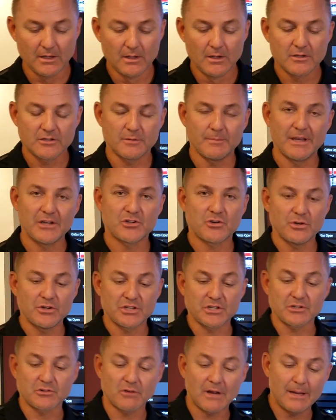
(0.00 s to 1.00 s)
So make sure you
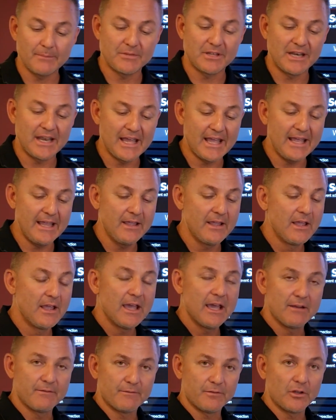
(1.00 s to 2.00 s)
subscribe today
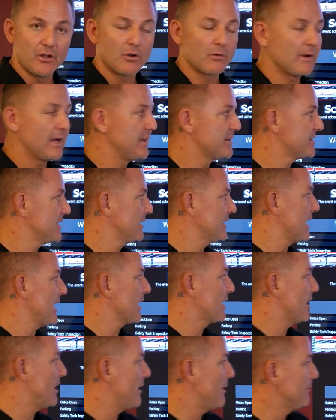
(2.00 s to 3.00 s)
at
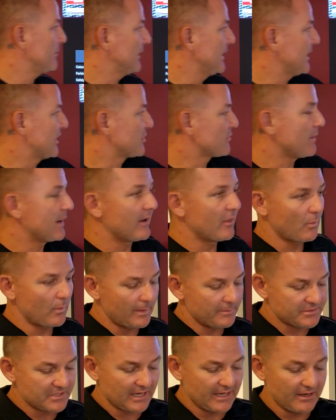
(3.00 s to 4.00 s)
flowracing.com. Link is right on the
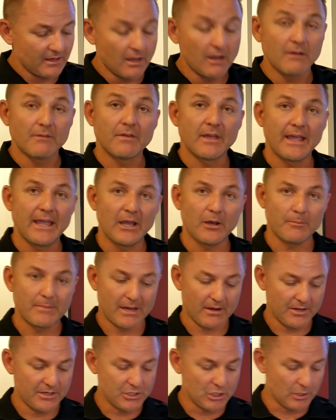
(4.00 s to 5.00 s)
website of Hail
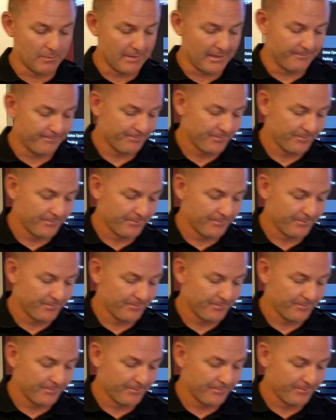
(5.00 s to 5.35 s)
Mary Derby.